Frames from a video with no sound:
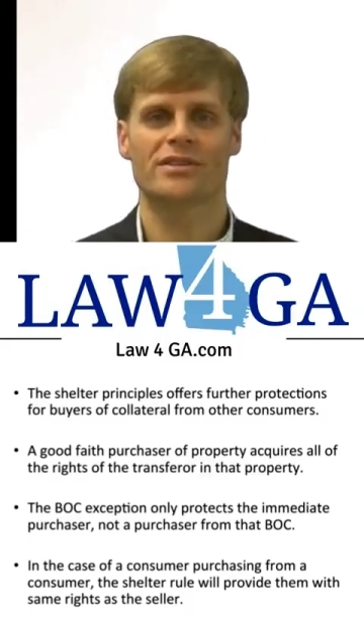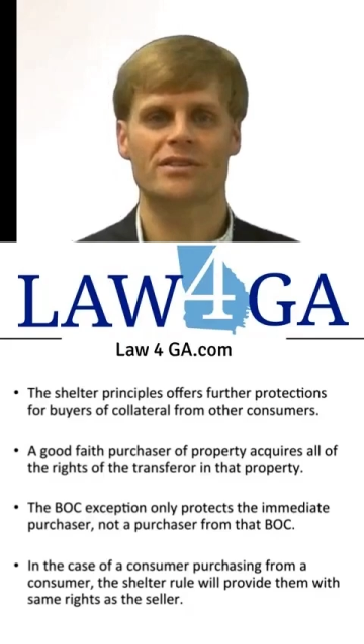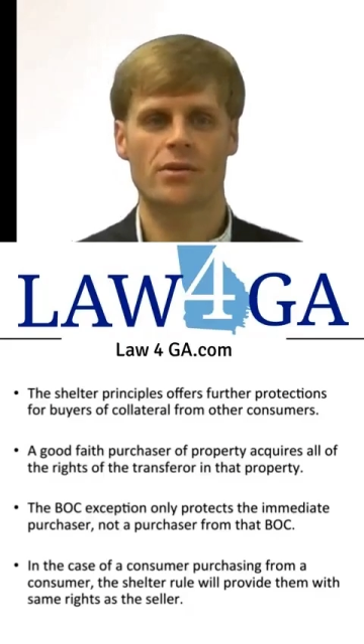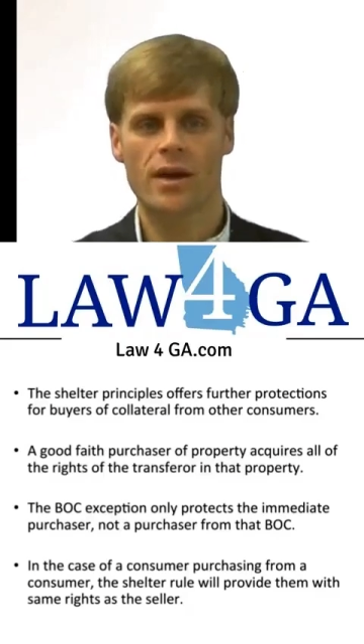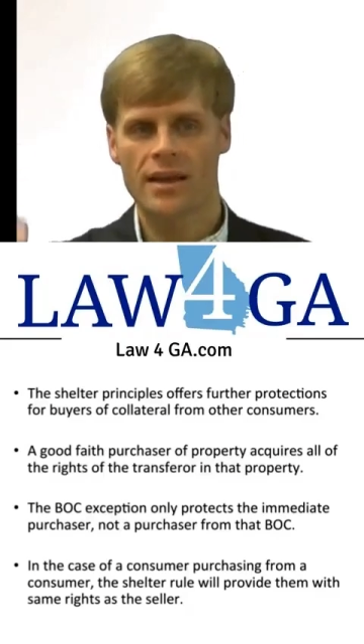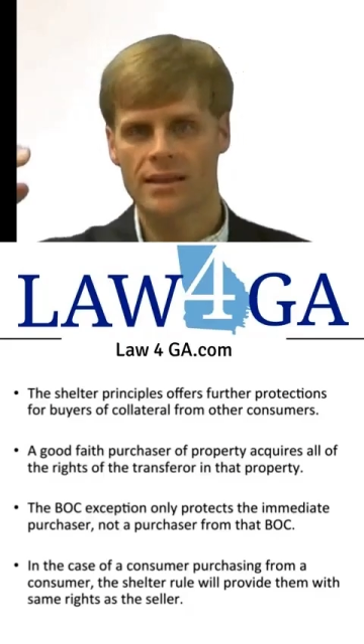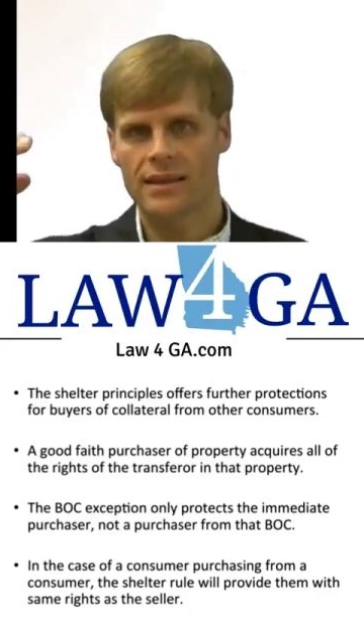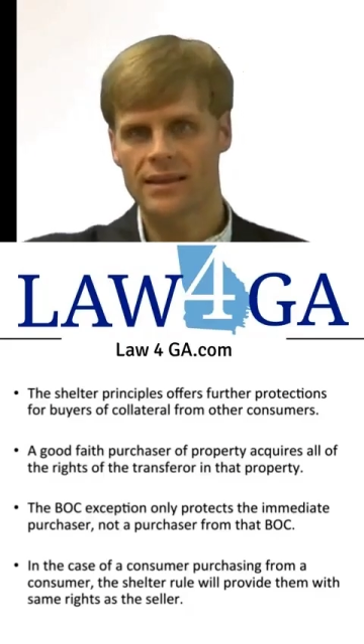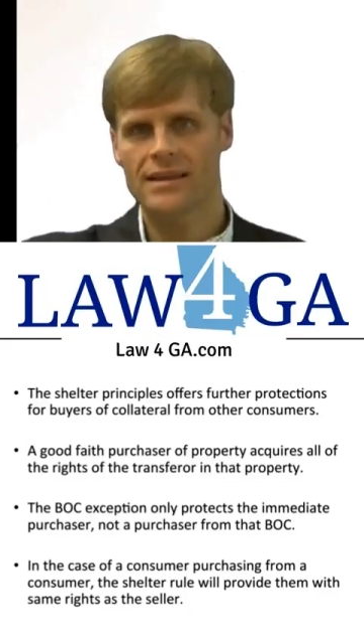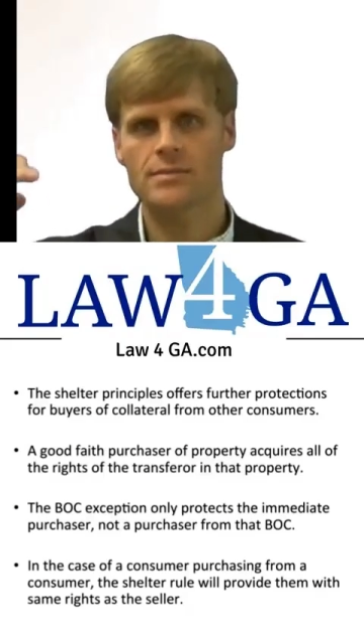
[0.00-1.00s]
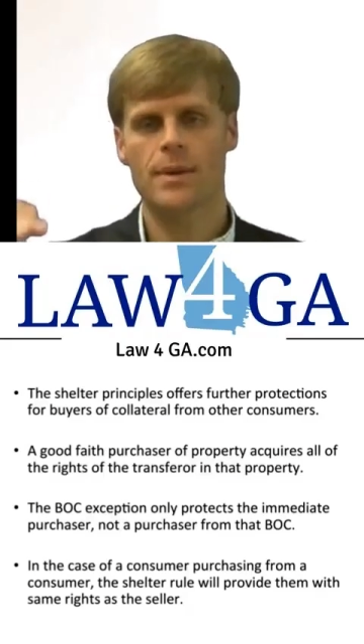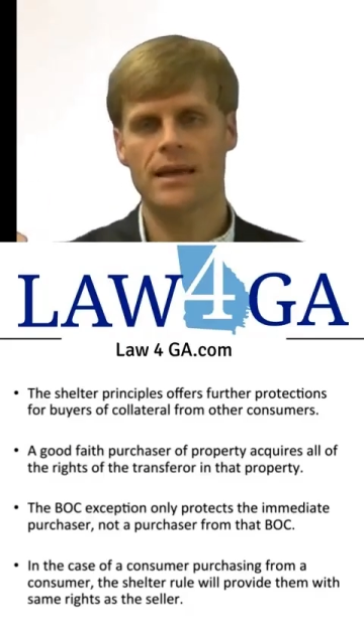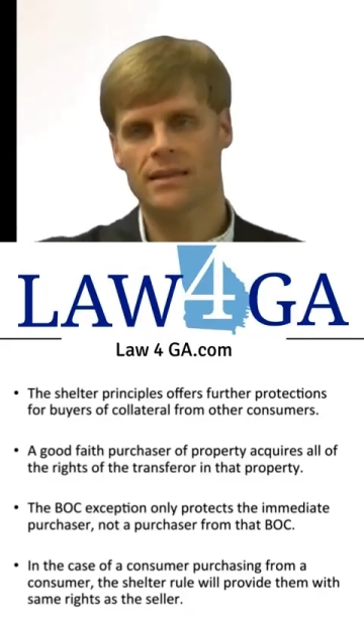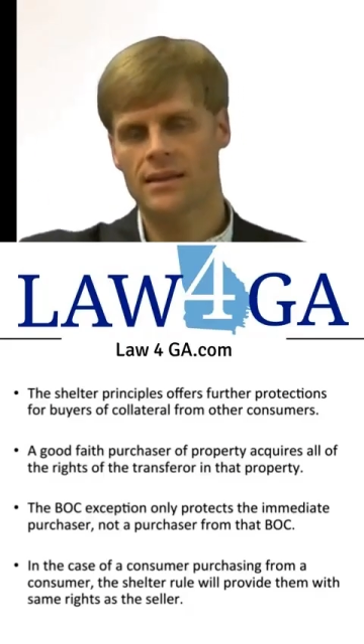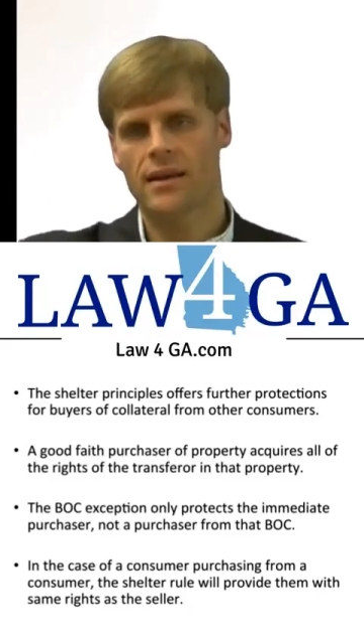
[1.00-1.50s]
So in this
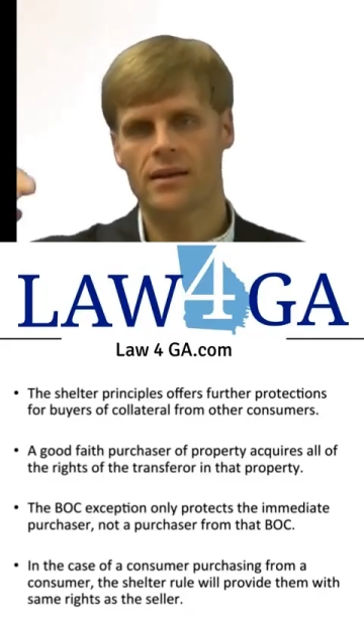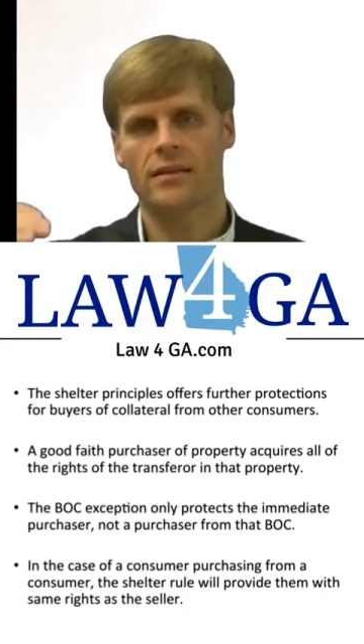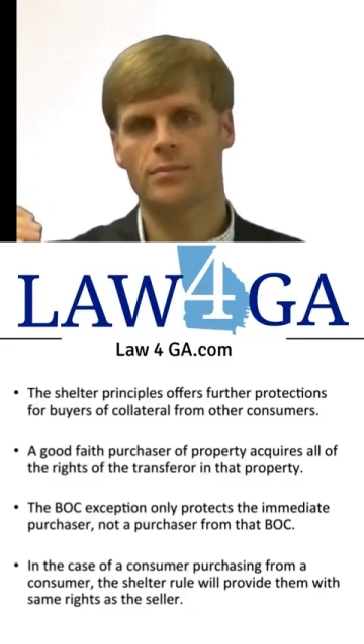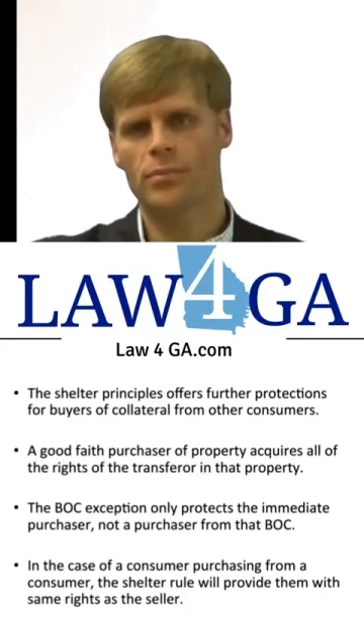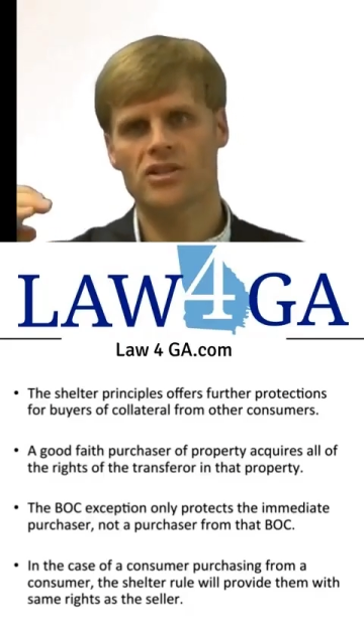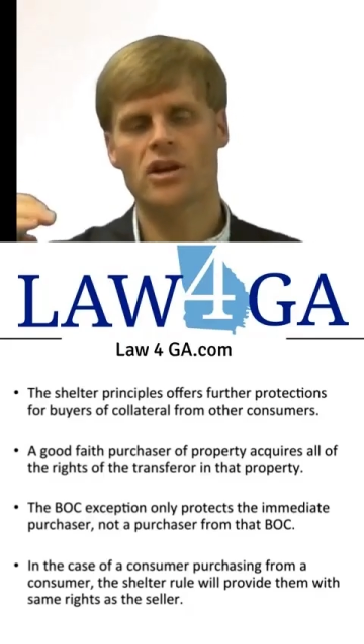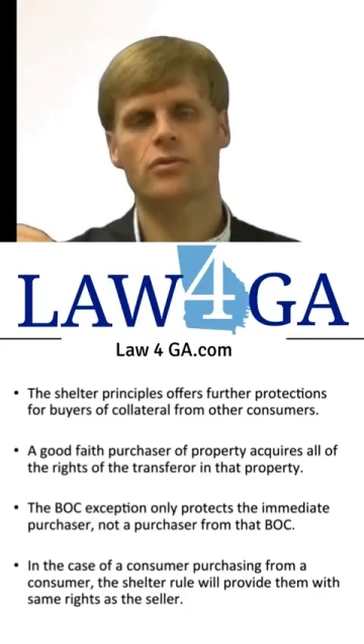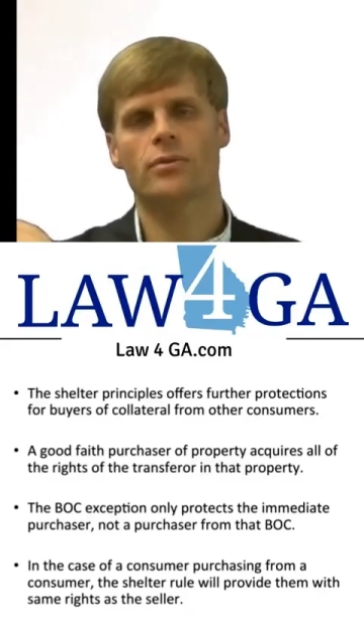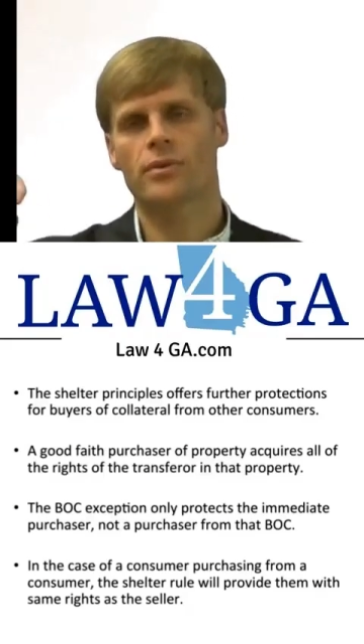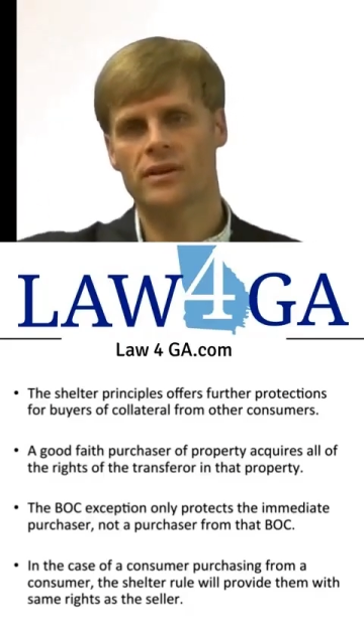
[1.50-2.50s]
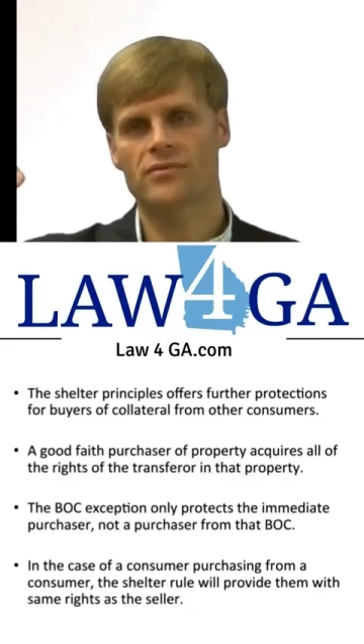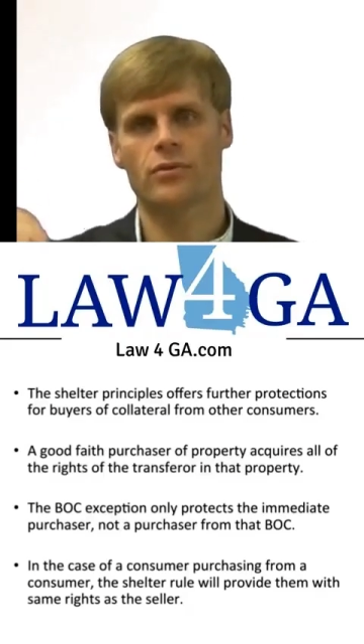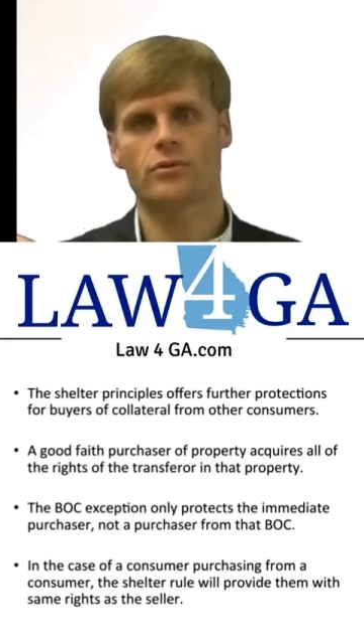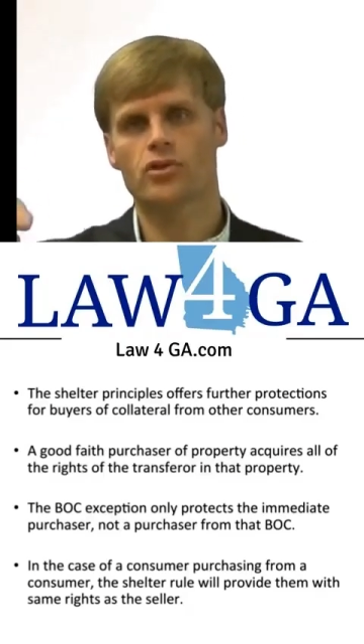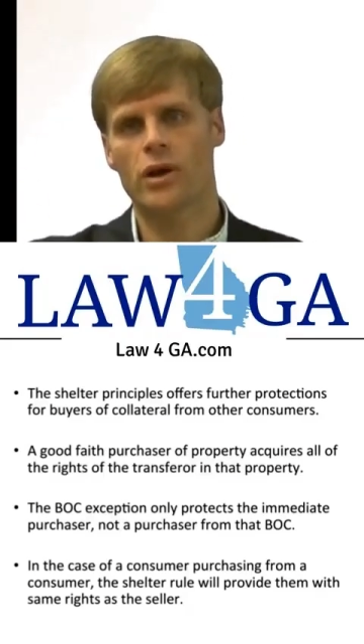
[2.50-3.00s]
method, the shelter
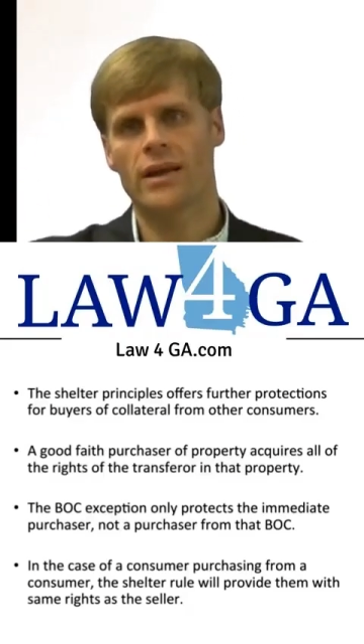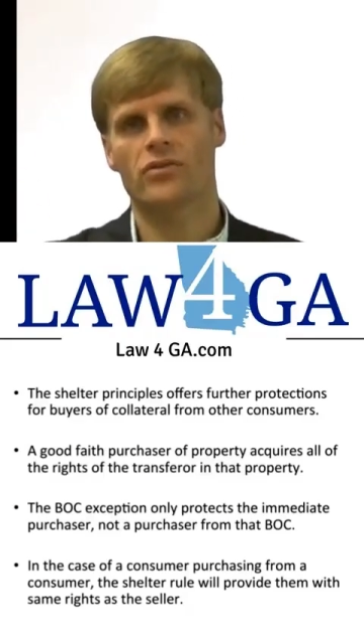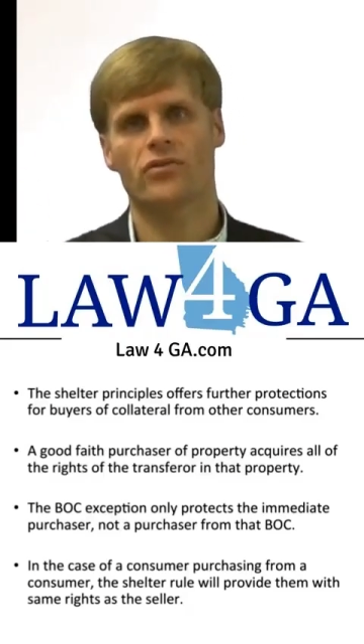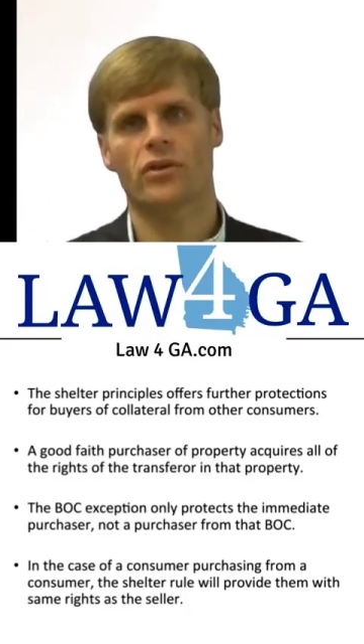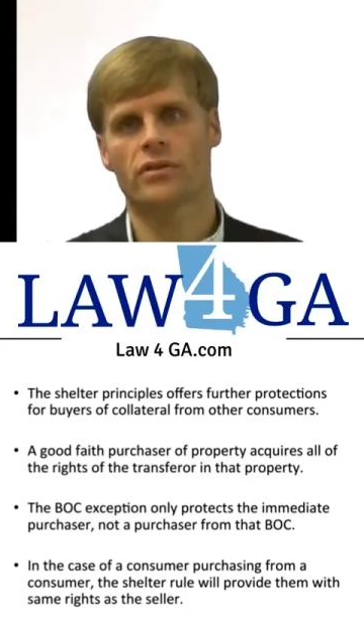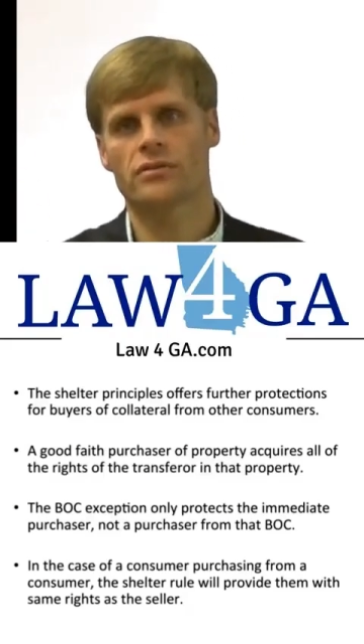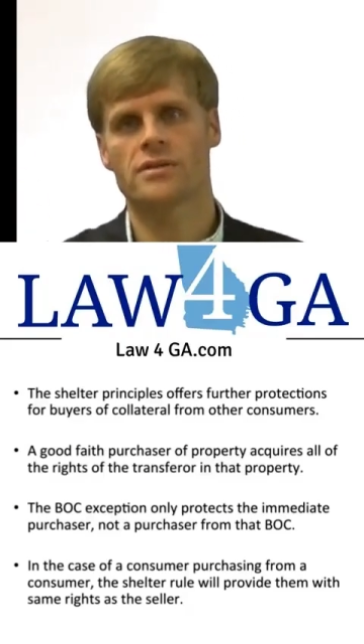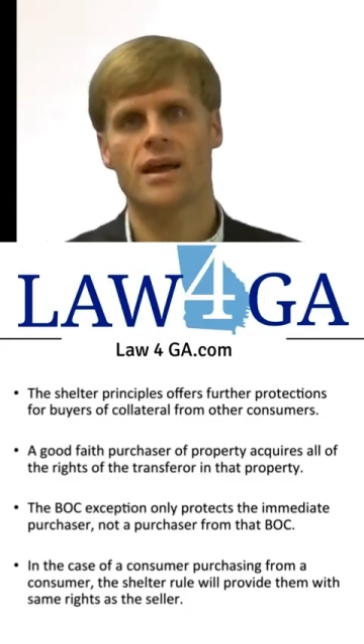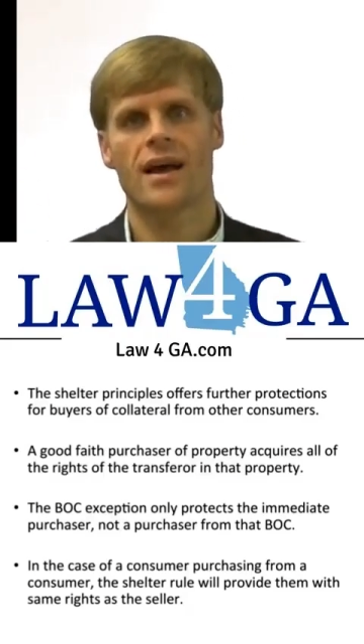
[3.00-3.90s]
principle transfers